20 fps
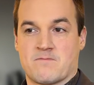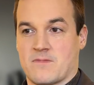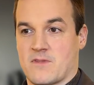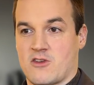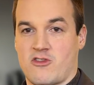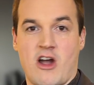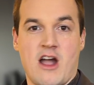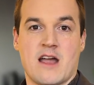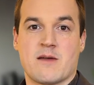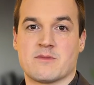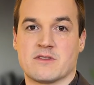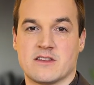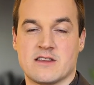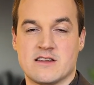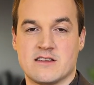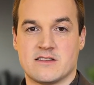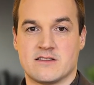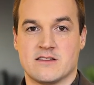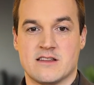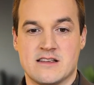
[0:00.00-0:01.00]
crimes,
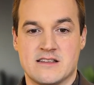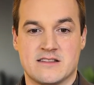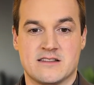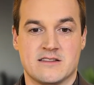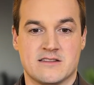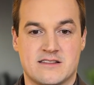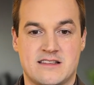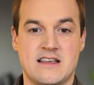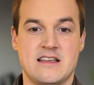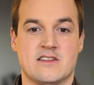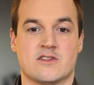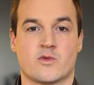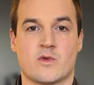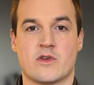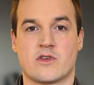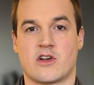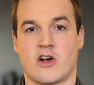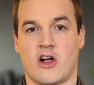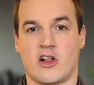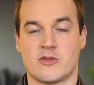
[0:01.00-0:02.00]
these these sins we
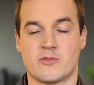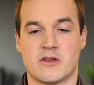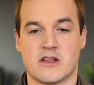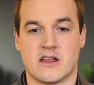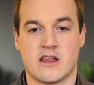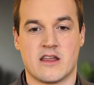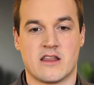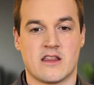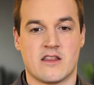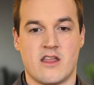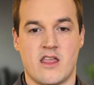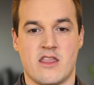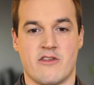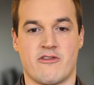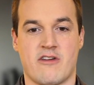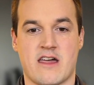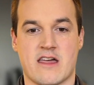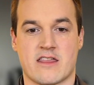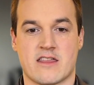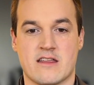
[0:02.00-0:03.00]
would call them in, in, in,
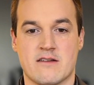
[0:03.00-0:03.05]
faith.